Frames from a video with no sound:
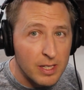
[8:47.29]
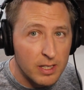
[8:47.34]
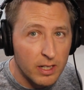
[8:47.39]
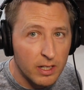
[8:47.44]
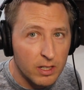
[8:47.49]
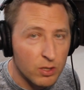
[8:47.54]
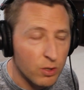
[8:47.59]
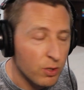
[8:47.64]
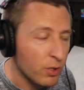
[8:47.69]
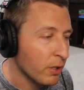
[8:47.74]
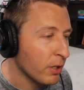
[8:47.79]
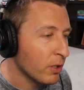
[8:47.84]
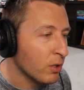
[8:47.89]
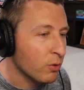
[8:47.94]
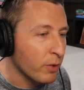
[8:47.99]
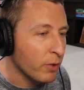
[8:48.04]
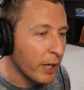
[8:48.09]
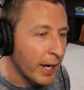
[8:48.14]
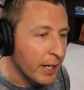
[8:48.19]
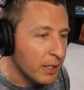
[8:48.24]
So you're in
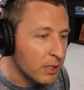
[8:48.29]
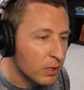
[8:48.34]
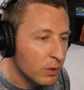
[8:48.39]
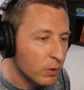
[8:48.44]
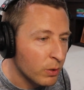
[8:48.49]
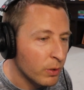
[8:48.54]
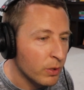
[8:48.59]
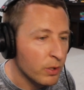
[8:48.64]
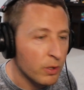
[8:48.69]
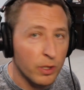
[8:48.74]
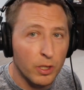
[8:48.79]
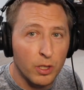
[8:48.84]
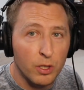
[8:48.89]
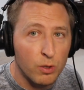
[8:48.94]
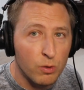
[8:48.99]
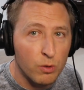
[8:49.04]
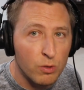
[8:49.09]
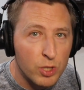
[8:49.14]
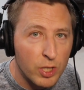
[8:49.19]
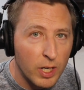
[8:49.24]
grad school, you're at a new
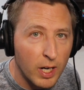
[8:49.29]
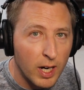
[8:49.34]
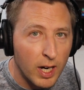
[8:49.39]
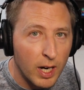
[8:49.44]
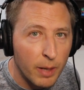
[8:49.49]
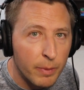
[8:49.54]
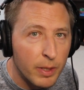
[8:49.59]
job,